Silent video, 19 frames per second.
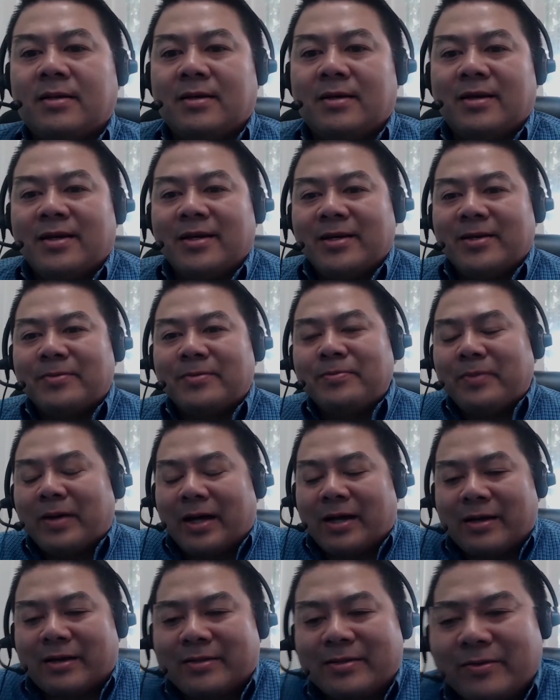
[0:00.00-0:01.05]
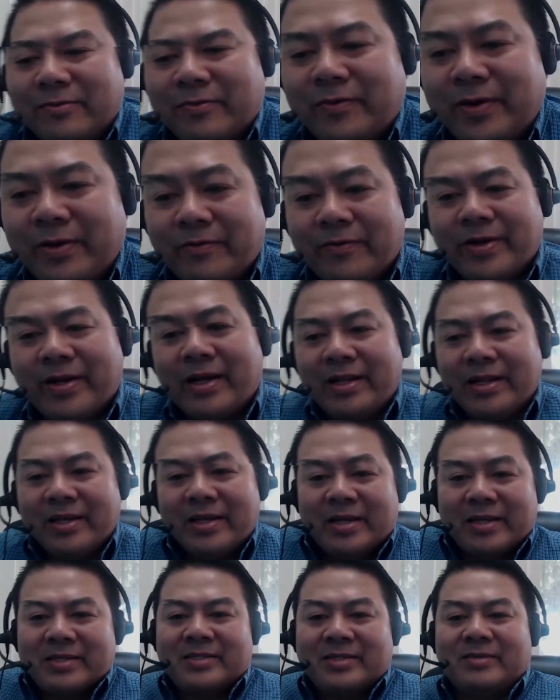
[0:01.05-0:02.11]
Um, I, what, what I
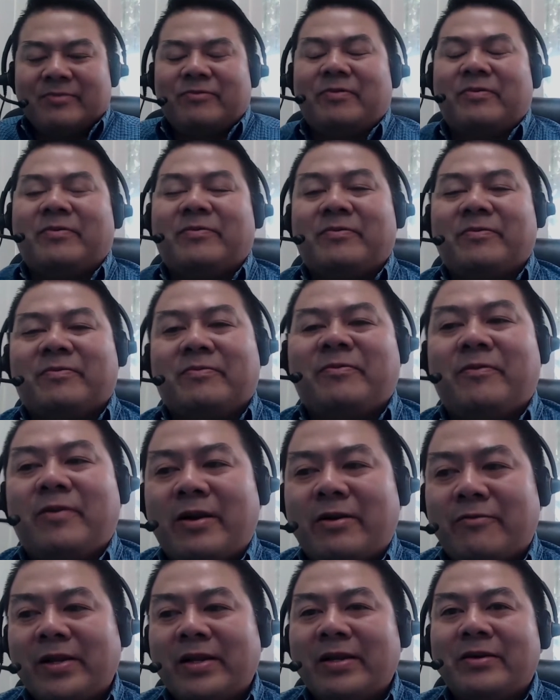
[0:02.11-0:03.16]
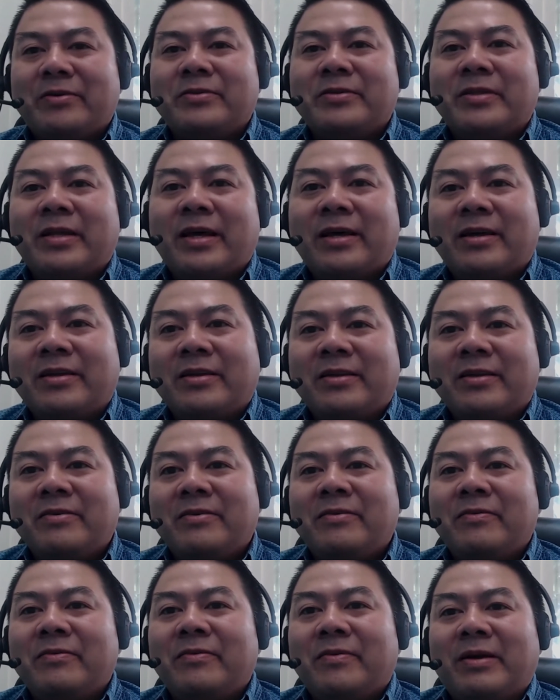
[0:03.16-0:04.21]
look is for, for every loan that
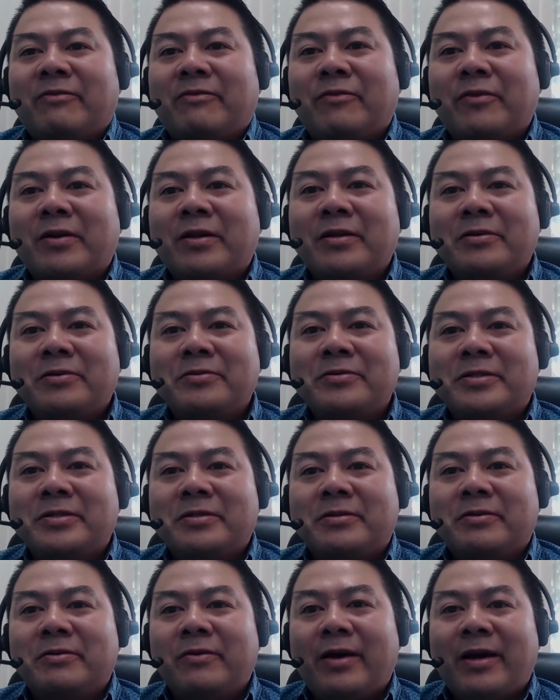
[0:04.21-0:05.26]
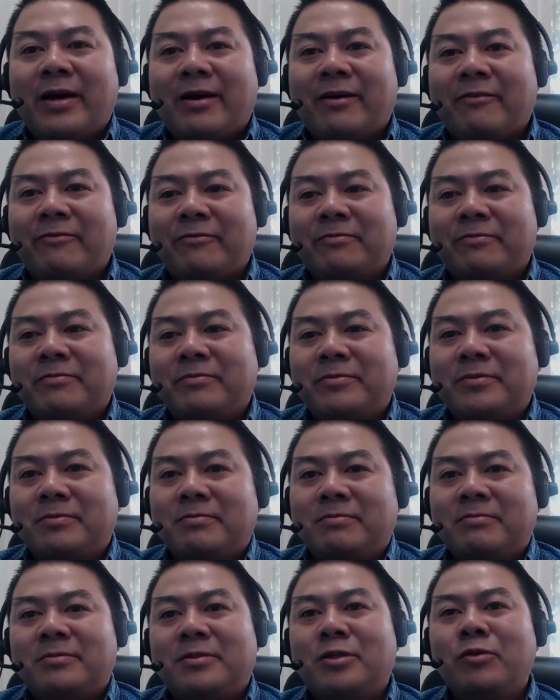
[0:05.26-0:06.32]
you ever close, you have
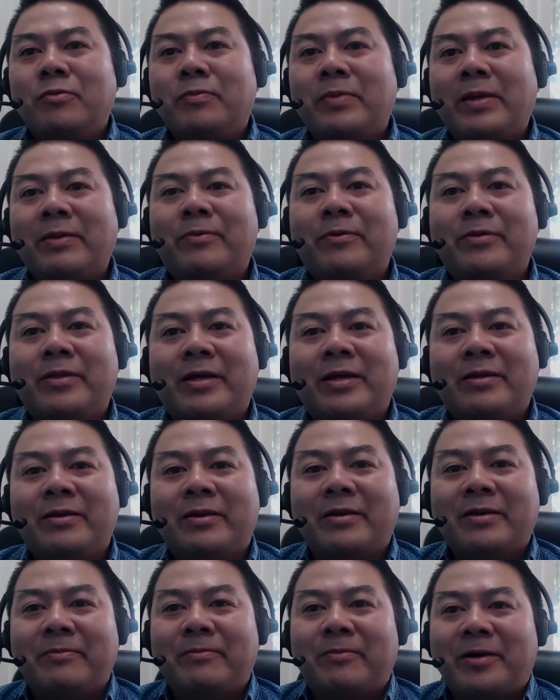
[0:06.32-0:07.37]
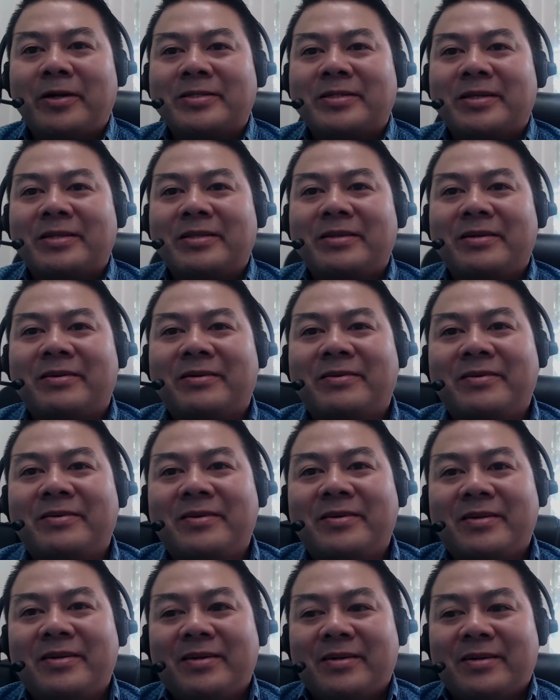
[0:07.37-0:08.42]
two people that you could impress on there,
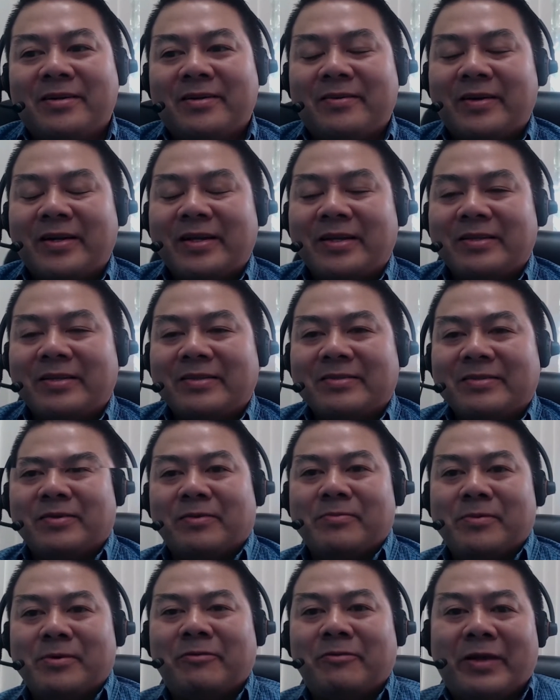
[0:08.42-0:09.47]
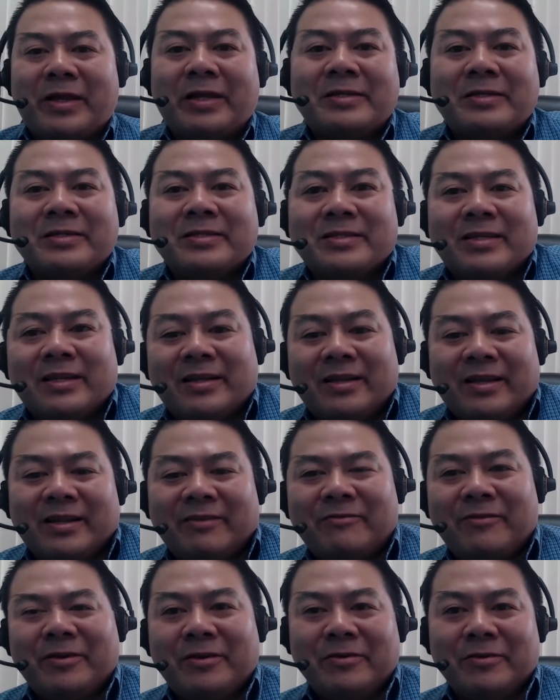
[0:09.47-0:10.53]
right? So both agents. And,
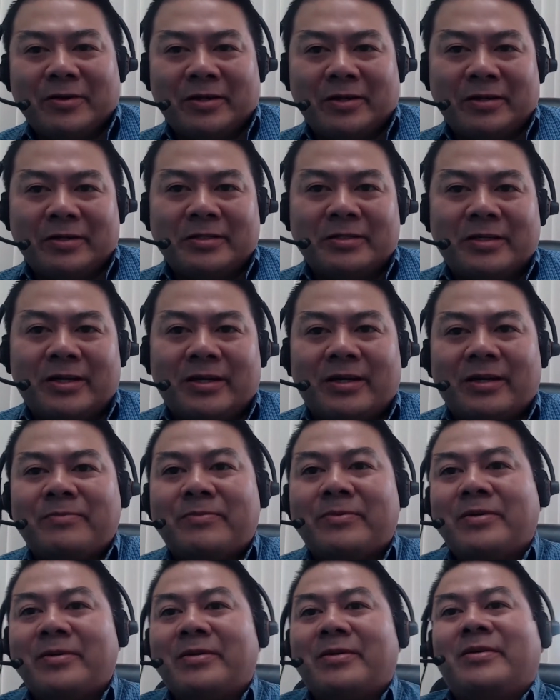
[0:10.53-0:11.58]
and if you do a good job,